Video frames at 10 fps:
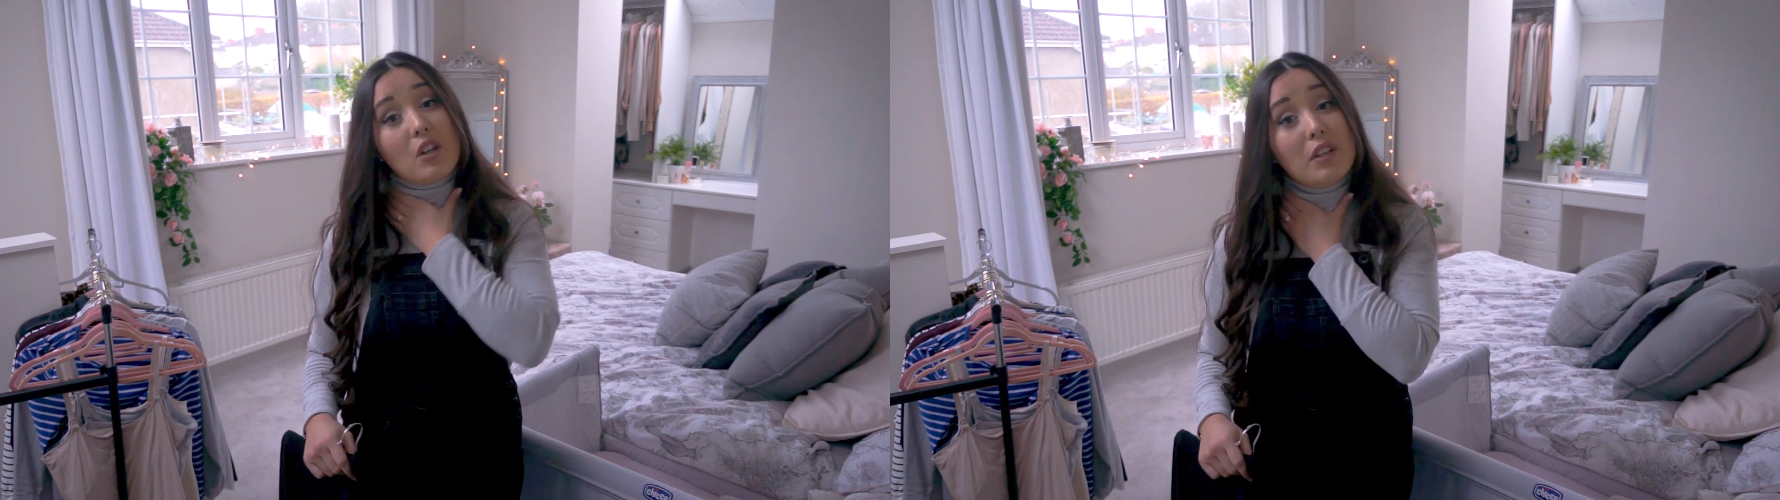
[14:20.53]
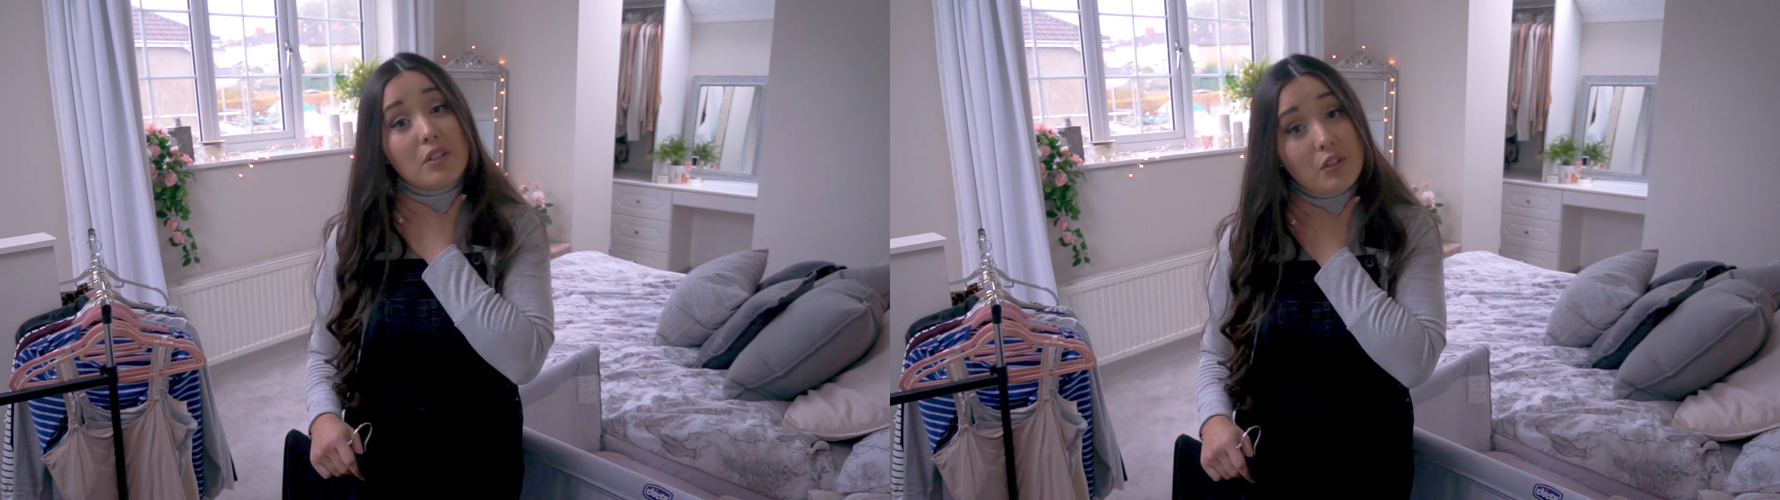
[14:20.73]

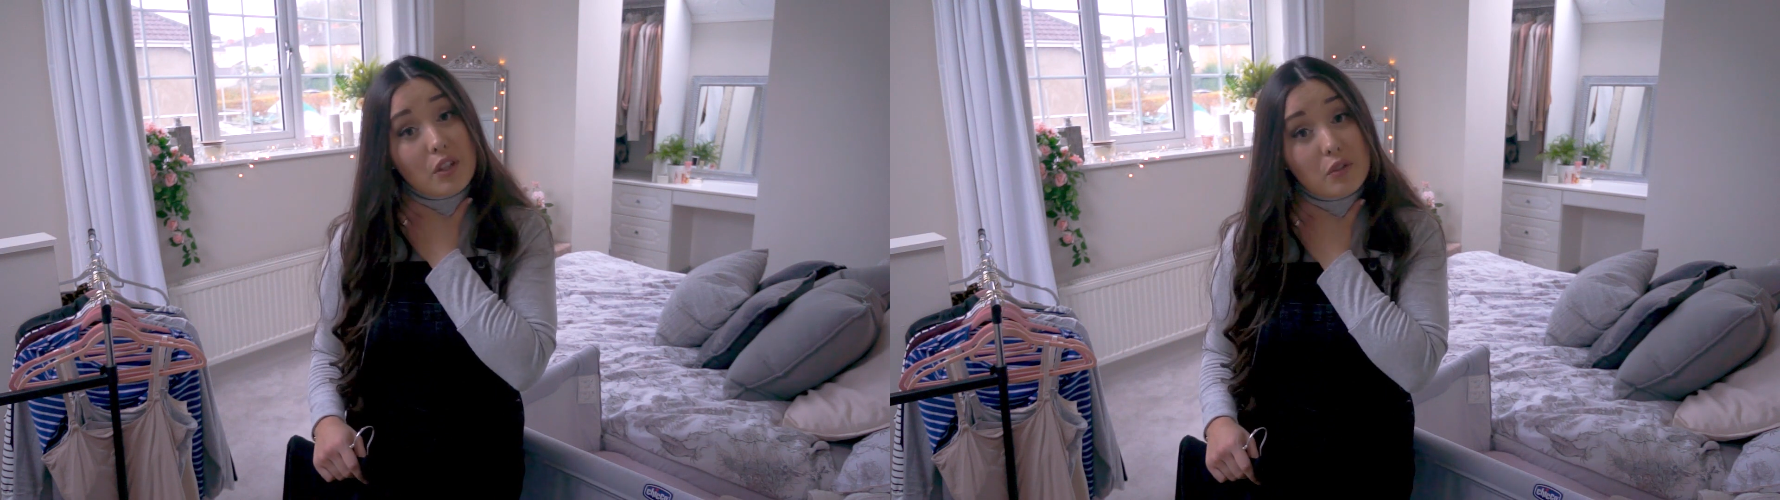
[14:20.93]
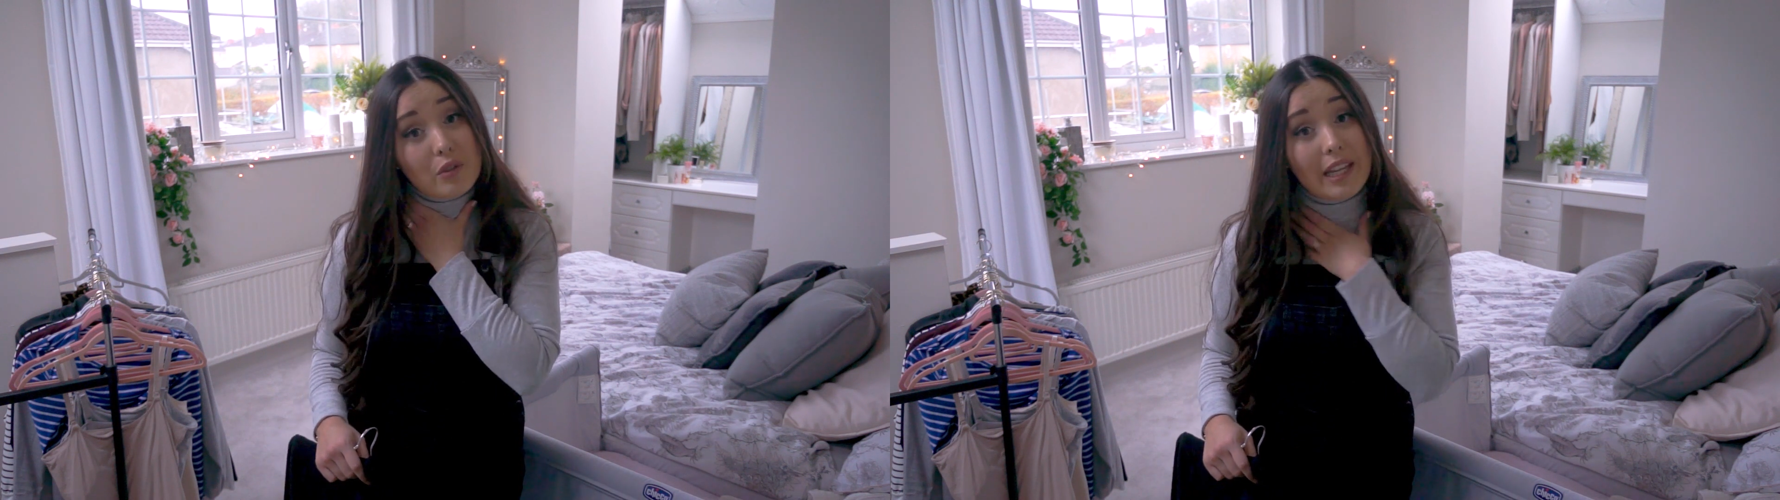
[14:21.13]
tighter
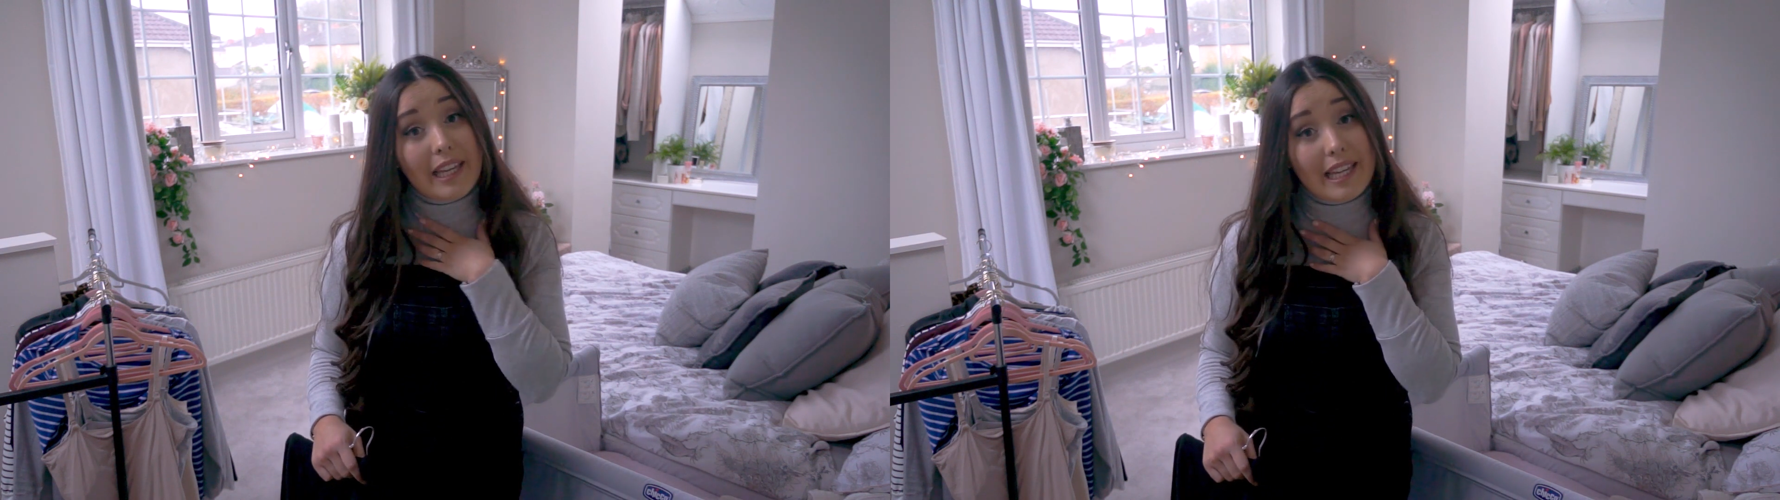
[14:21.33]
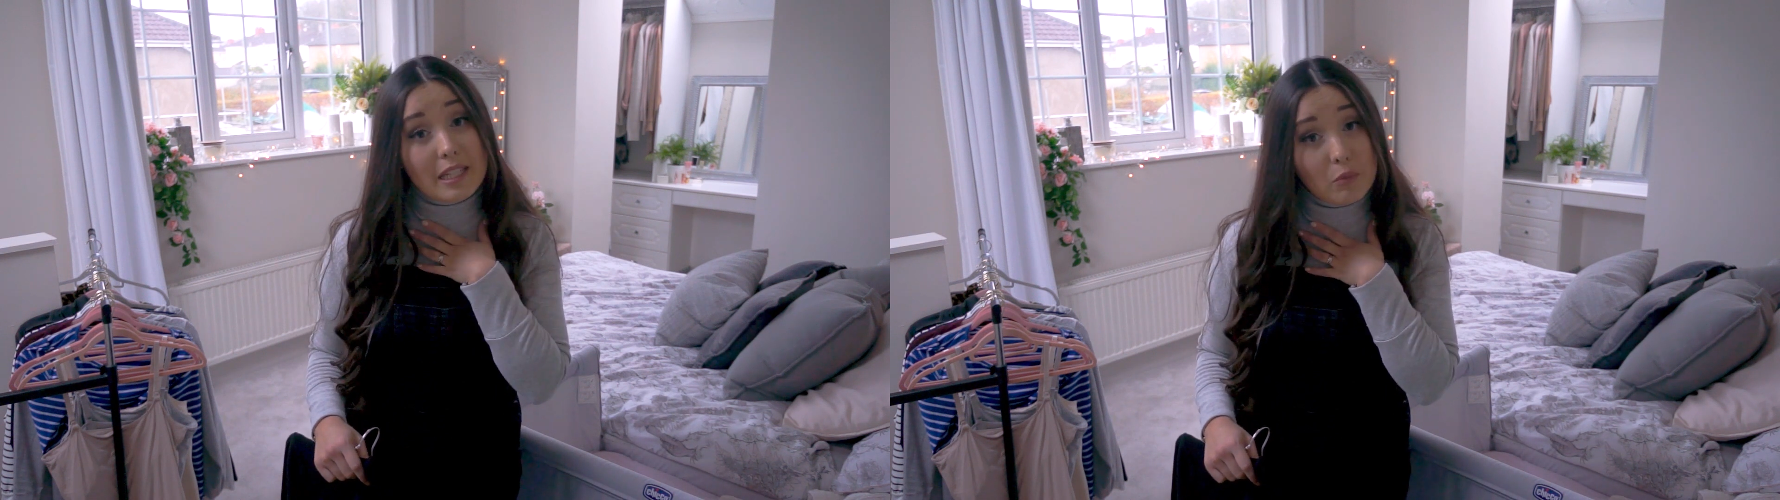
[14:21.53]
turtleneck it is